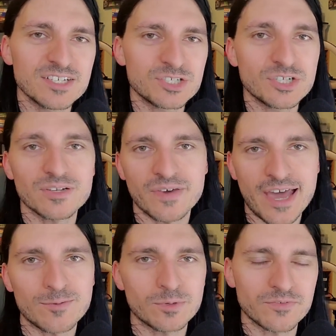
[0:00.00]
should have
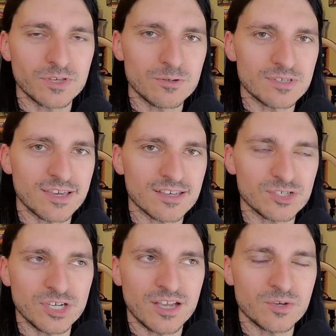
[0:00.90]
had one of those like
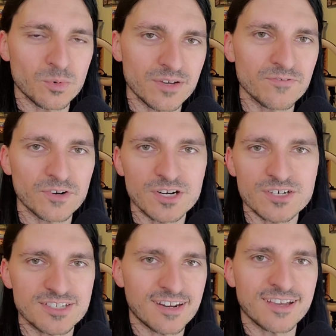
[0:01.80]
January
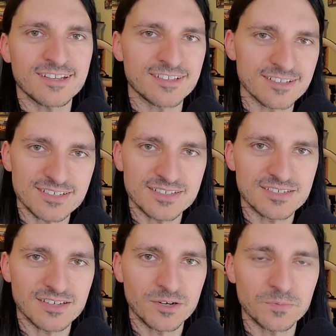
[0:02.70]
1st and I didn't.
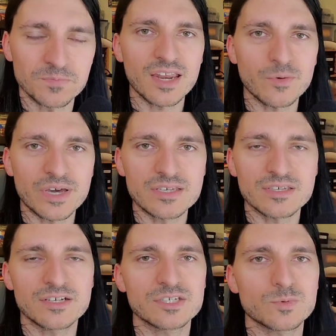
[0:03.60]
So
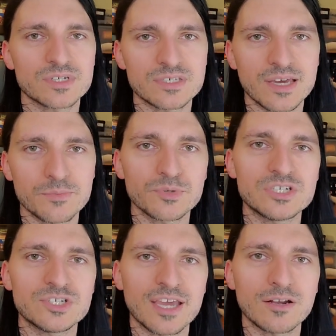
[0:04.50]
anyways, I just want to say I
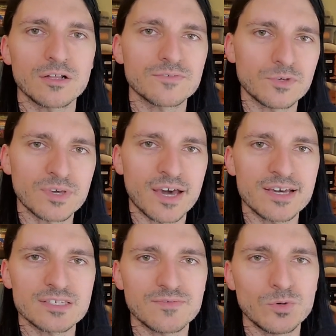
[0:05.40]
appreciate all of you
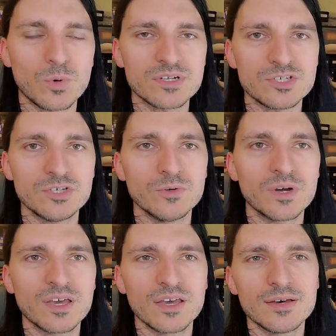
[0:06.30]
guys. If you want to
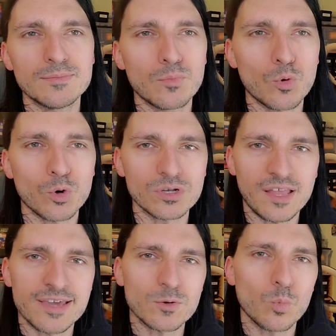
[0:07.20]
more
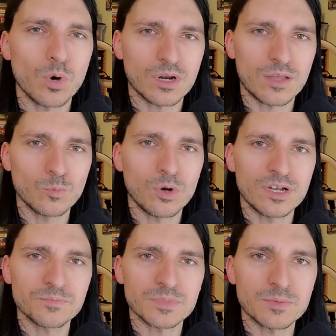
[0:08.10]
like
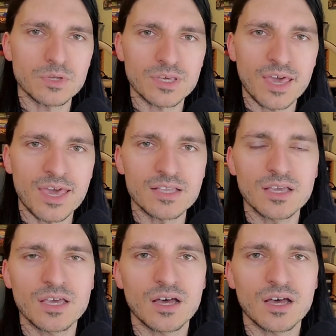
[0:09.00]
one-on-one communicate,